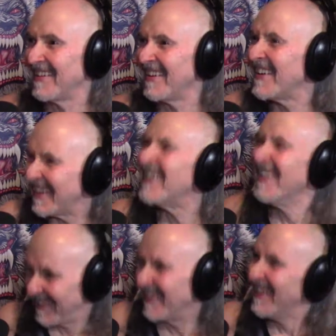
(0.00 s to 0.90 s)

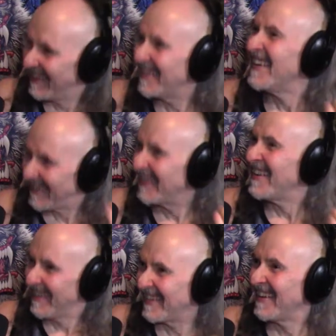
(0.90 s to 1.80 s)
Yeah. I
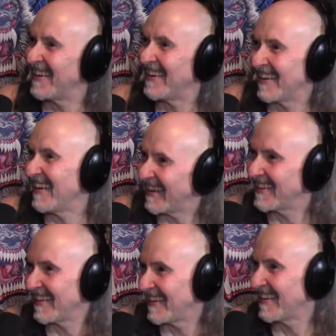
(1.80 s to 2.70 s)
love this part, too. You
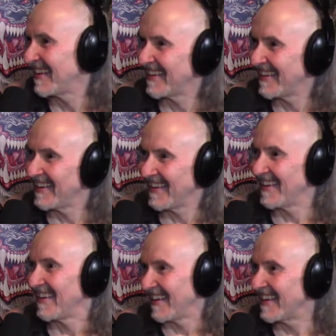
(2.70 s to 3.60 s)
get the whole crowd
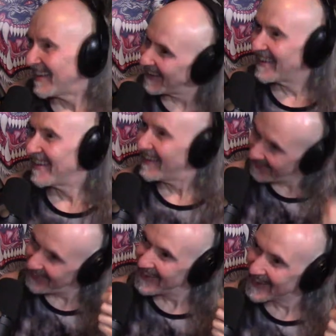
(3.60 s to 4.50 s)
screaming Raiders at the
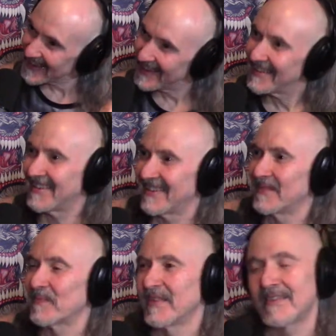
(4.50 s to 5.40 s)
end of it there.
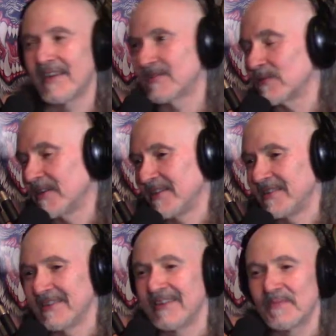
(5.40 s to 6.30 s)
That's the way they
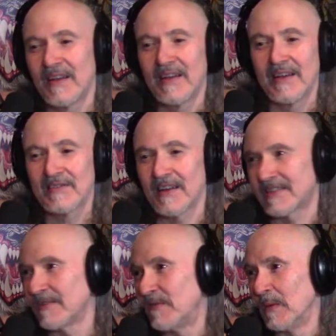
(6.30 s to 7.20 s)
do it. So
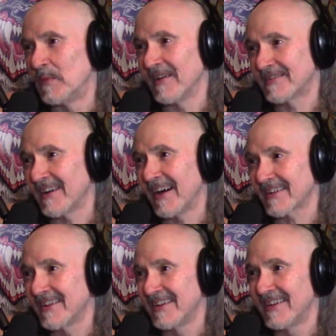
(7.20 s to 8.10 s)
that's the football
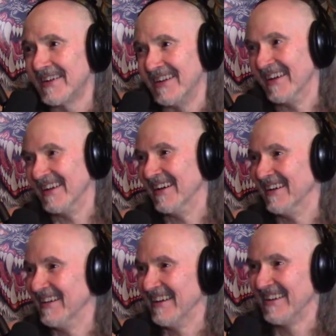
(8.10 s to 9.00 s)
talk.
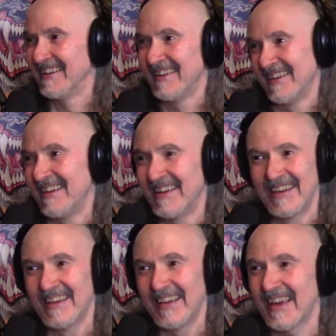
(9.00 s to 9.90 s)
ah, ah, ah,
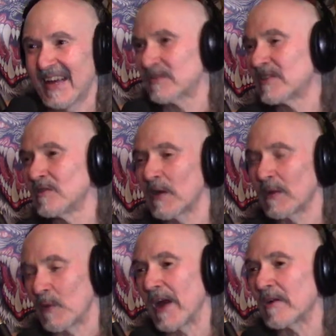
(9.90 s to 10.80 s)
ah, and I'm still
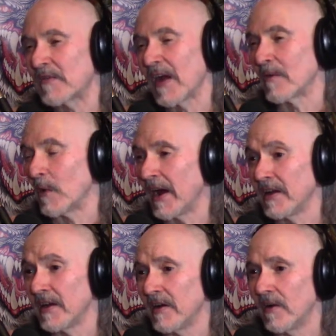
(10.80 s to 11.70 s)
doing Raider Fan
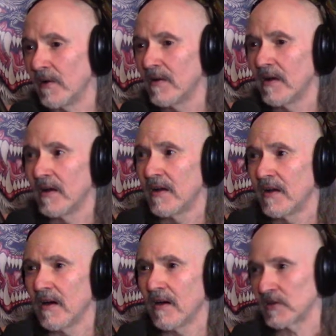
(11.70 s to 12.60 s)
Radio
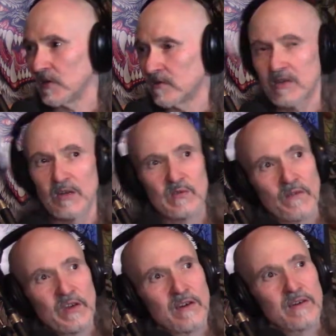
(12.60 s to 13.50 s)
uh, on YouTube. So
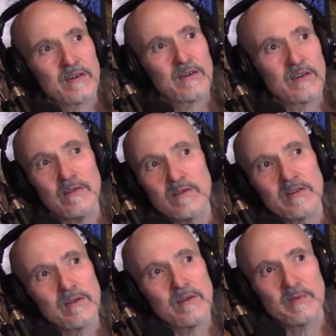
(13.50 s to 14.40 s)
if you go to
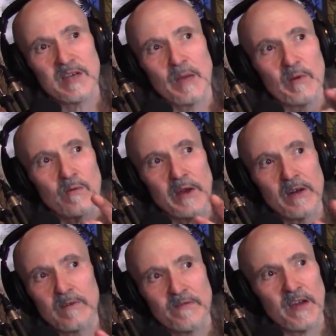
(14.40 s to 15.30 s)
YouTube, type in
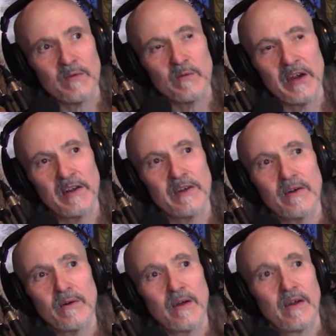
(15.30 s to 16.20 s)
Raider Fan
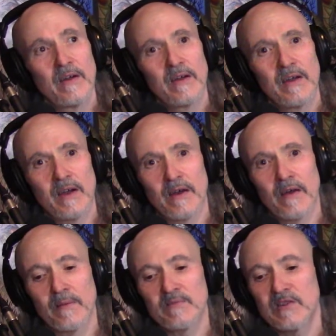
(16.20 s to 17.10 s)
Radio,
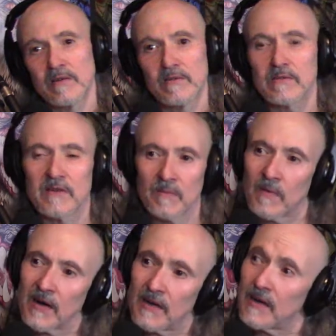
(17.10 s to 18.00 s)
and I'm still doing
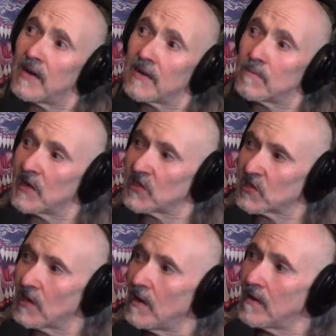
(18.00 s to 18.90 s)
my uh, my
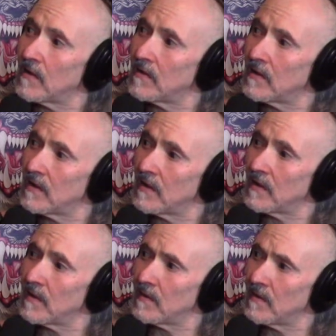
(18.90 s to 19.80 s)
show.
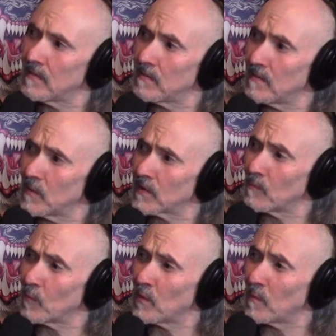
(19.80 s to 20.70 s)
Uh, we're
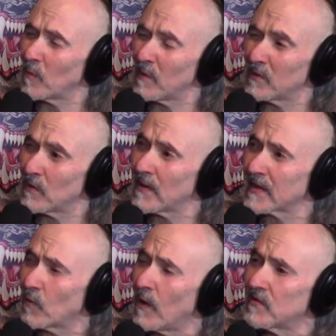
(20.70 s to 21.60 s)
we're we're doing it
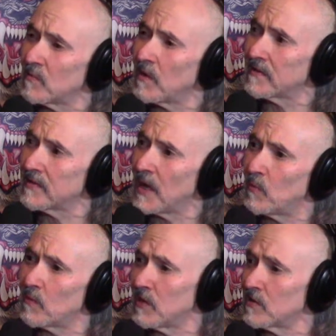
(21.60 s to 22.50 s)
like twice a month now,
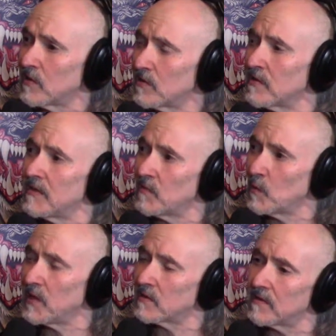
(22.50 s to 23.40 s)
but we usually do it every
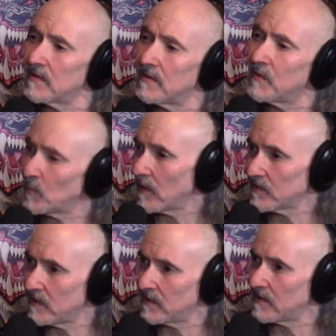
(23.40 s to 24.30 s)
week during the football
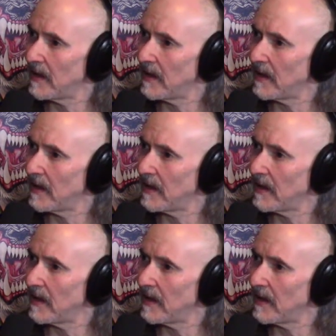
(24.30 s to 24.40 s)
season.